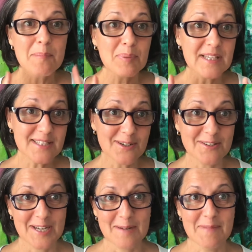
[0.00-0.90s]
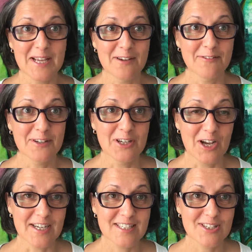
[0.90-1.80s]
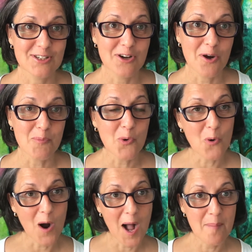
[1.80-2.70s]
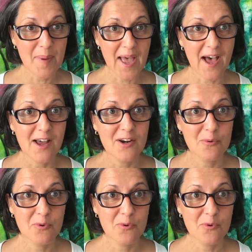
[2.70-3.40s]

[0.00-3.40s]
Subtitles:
Please contact me if you'd like to know more about